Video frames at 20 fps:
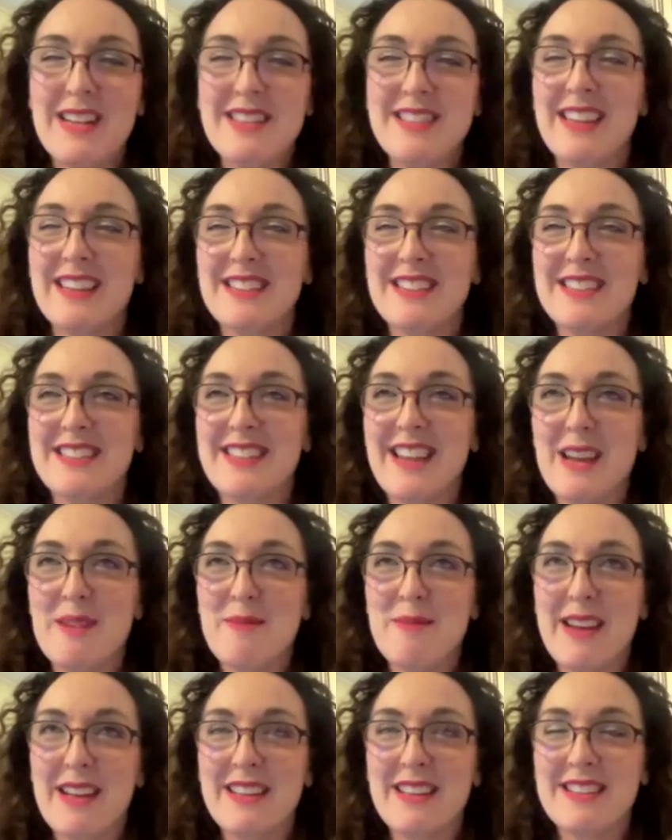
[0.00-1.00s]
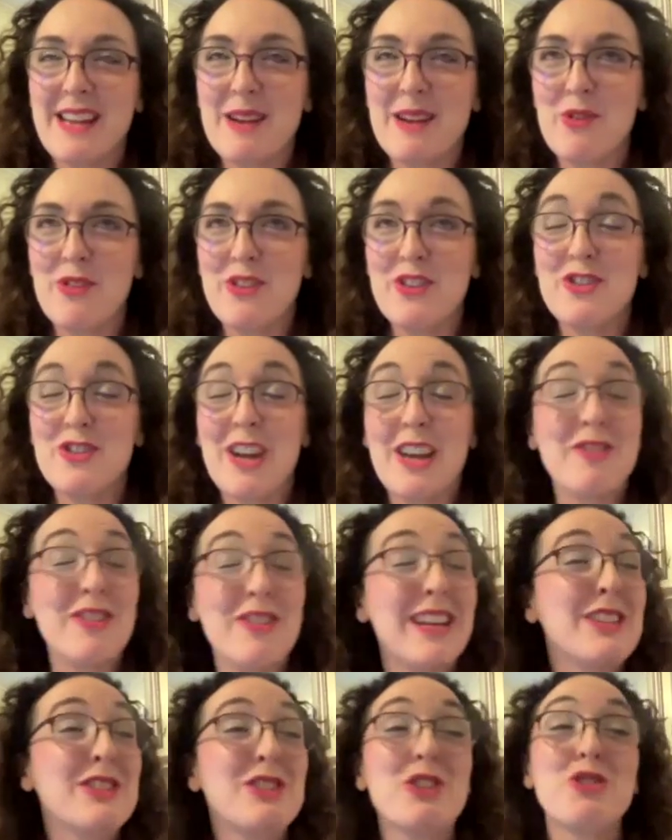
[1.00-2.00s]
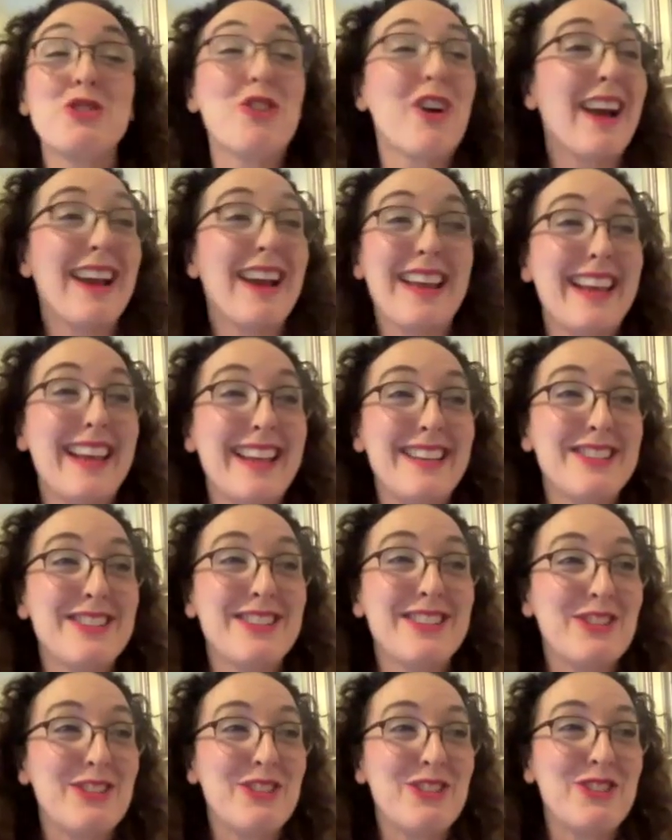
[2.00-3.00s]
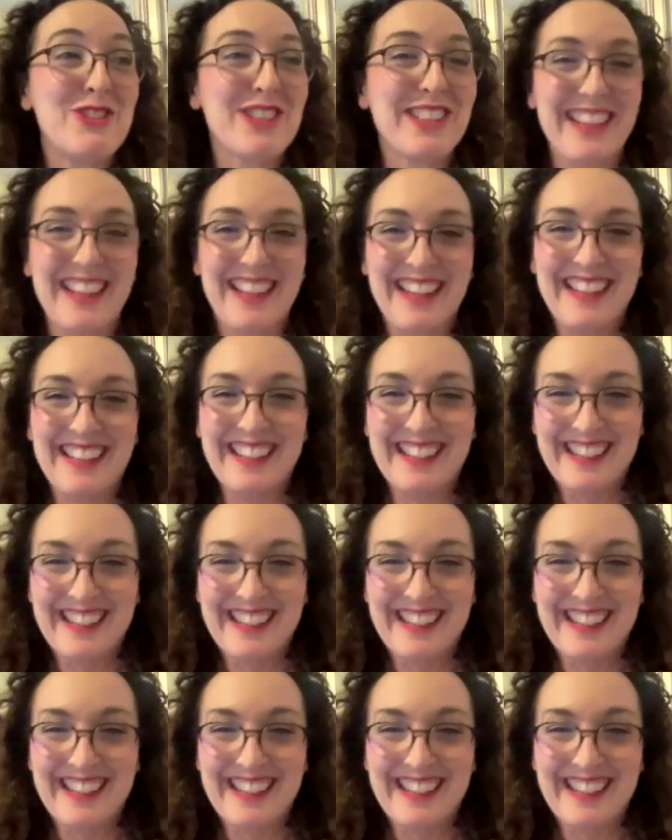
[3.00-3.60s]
I like to say about Tamworth in January, it's a dry heat usually.